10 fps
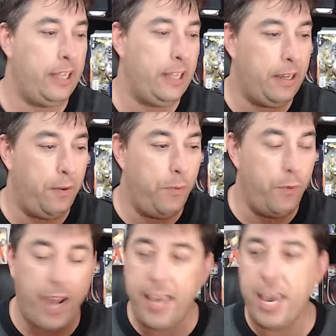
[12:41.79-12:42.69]
when
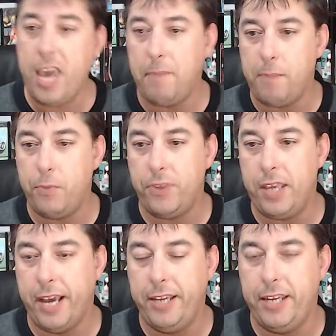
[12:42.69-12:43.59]
I came up with the
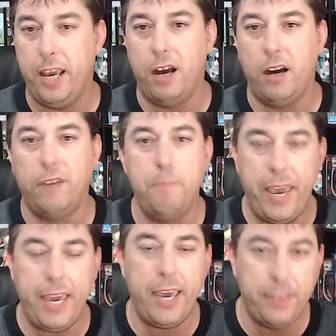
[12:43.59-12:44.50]
idea of
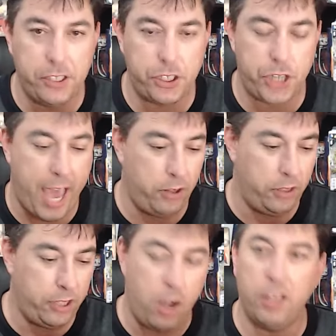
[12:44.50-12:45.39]
making this channel
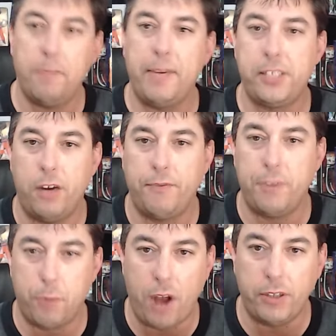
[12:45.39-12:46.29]
and calling myself the
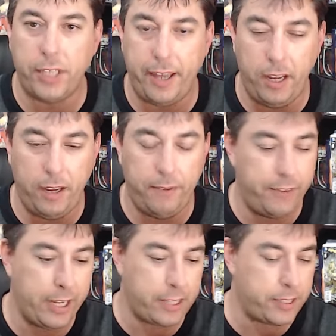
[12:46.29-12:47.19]
Proud Canadian
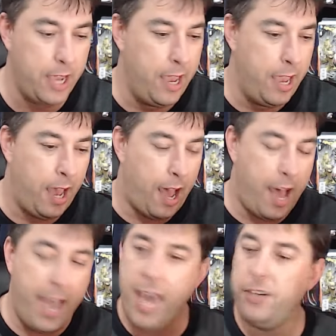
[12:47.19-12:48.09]
Phoenix,
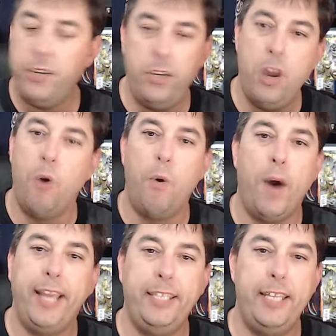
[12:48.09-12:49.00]
I had no
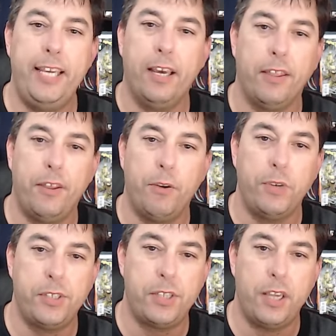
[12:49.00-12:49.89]
idea there
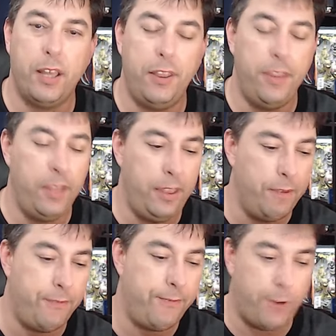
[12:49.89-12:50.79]
was uh, the, the
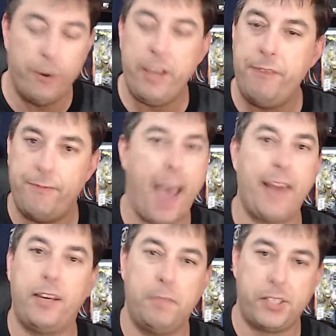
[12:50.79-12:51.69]
furry
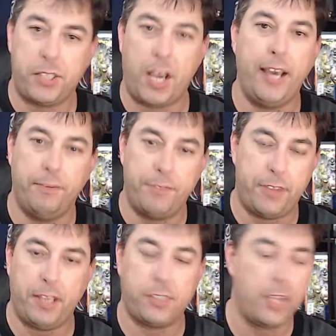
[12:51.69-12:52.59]
fandom side of
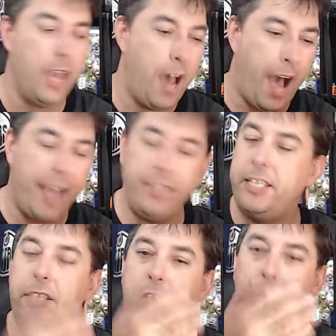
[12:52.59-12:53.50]
things. I
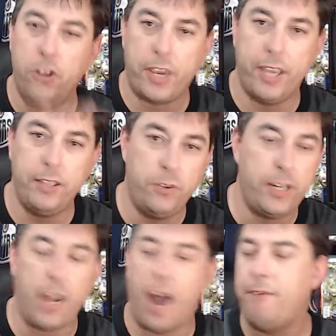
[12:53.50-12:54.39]
didn't look into
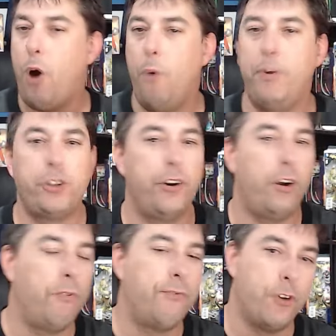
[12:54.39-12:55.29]
it. I've always heard,
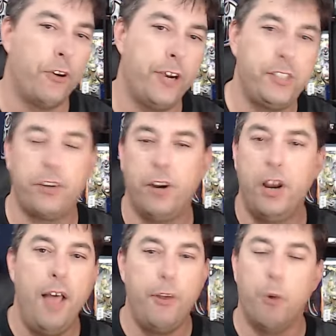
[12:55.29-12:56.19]
oh, furries, they're,
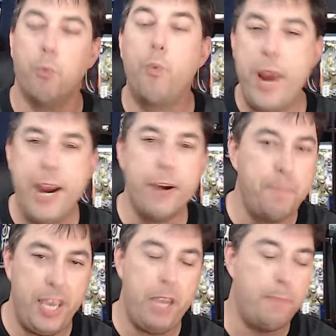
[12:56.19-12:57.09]
they're weird
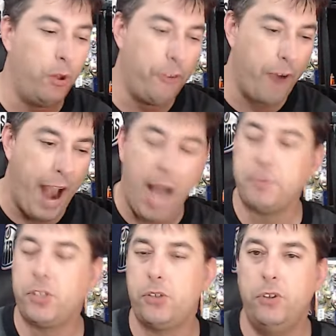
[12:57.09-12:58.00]
people. They're
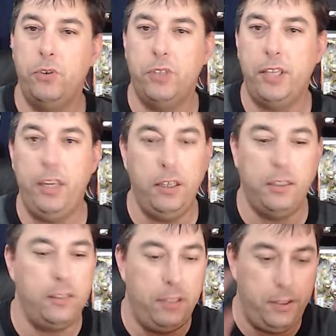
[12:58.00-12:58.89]
absolutely
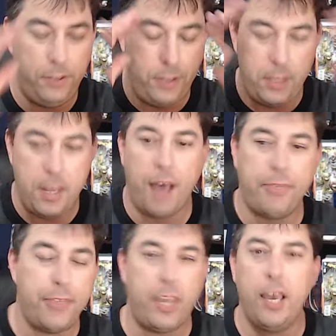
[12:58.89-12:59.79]

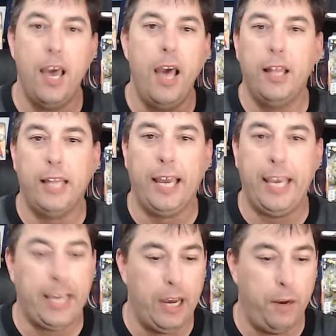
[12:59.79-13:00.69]
nothing
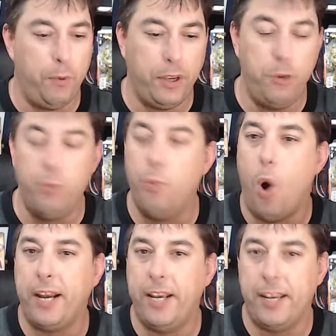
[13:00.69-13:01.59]
like uh, what you
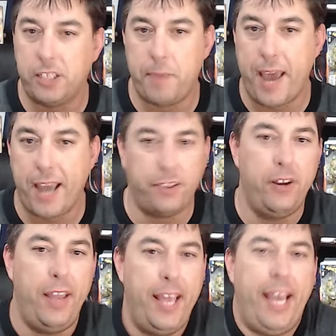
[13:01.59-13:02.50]
want to expect. They're,
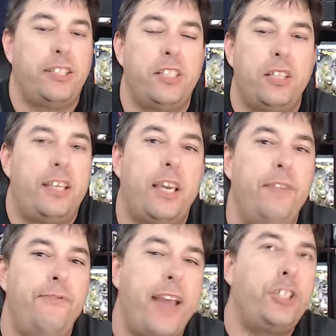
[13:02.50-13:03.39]
it's the
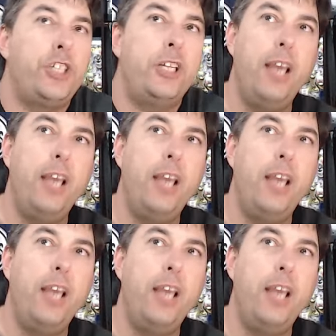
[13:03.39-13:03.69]
convention